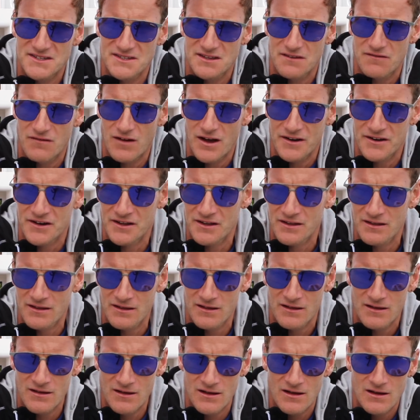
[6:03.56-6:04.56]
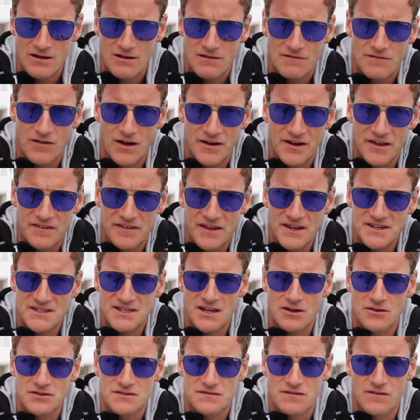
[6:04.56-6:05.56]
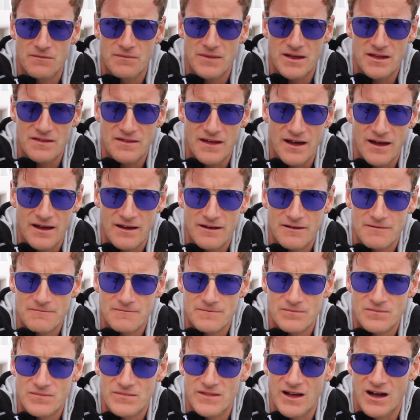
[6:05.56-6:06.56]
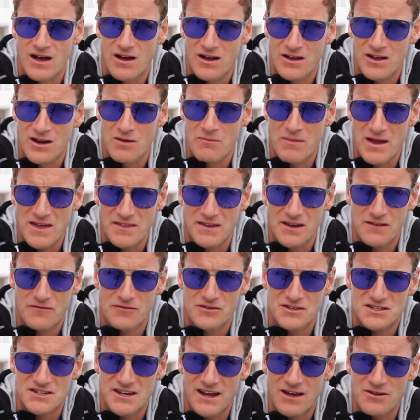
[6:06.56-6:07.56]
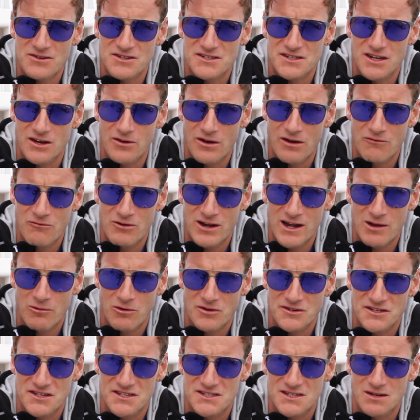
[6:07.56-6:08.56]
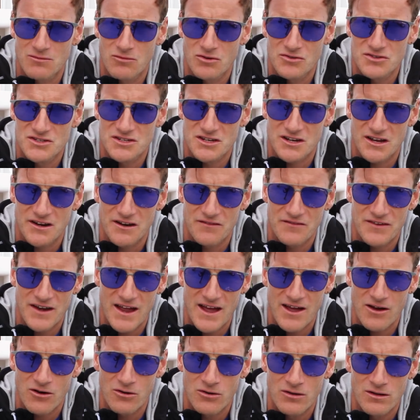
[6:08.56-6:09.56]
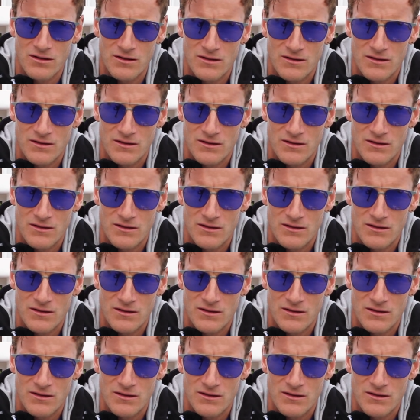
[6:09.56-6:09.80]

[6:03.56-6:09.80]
it's the finer details for me that are going to make the difference now. So I really wanted someone to kind of nail